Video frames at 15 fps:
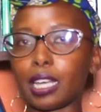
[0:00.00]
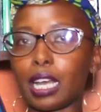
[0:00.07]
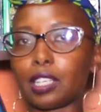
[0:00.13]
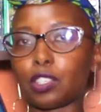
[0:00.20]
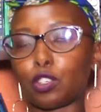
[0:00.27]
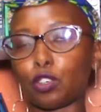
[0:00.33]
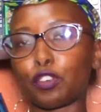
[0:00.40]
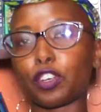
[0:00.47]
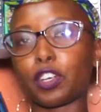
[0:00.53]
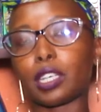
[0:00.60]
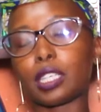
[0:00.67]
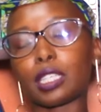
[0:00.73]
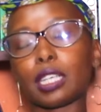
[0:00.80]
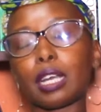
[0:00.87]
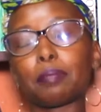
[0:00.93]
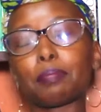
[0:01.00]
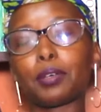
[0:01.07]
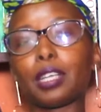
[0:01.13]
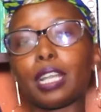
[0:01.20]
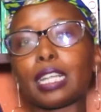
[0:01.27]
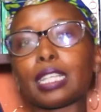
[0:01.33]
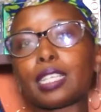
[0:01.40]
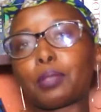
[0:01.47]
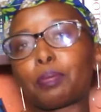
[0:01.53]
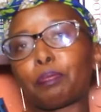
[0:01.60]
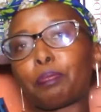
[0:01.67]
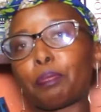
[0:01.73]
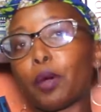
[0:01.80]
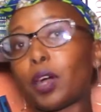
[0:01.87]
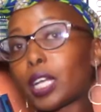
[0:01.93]
So for example, at this
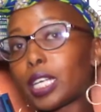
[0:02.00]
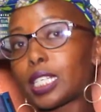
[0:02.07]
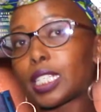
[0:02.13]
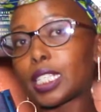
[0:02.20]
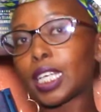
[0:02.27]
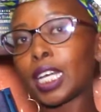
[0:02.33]
point,